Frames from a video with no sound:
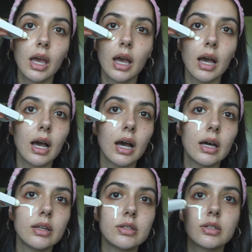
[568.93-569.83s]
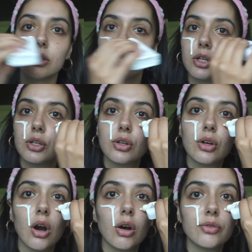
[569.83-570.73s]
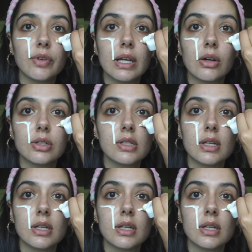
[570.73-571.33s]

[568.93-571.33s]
and you can't feel it on your skin.